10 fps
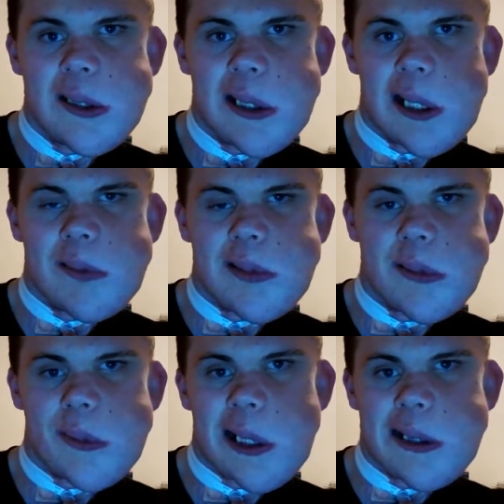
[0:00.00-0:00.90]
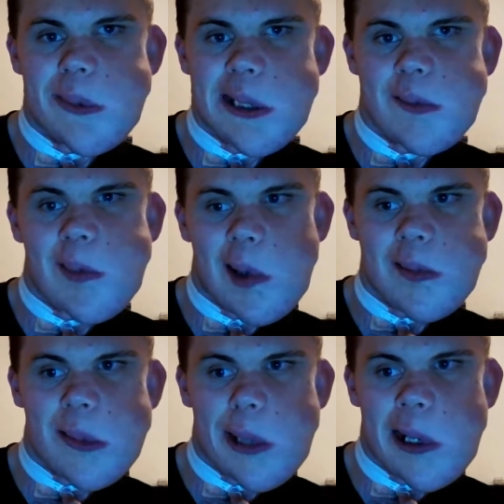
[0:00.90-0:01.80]
for Spider-Man Far
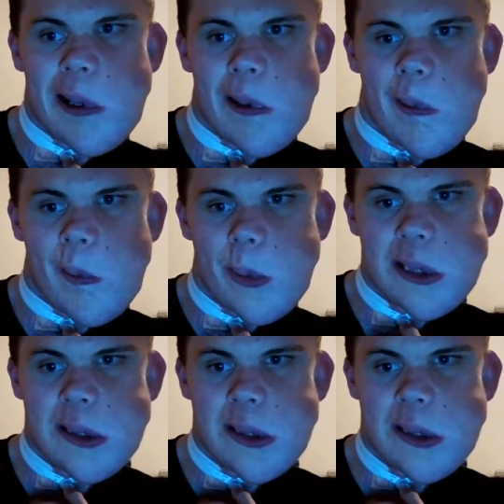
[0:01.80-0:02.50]
From Home.